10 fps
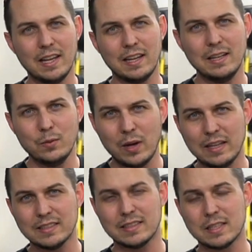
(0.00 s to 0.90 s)
gig anyway
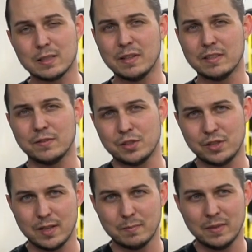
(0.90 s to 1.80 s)
because it's expensive to
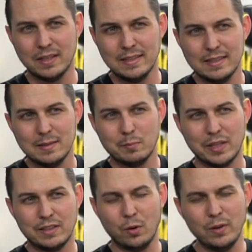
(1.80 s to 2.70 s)
ship,
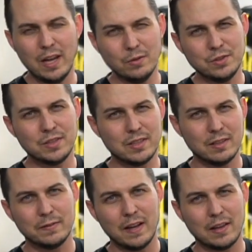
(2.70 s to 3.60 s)
but don't count
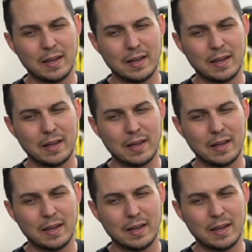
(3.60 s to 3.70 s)
yourself out.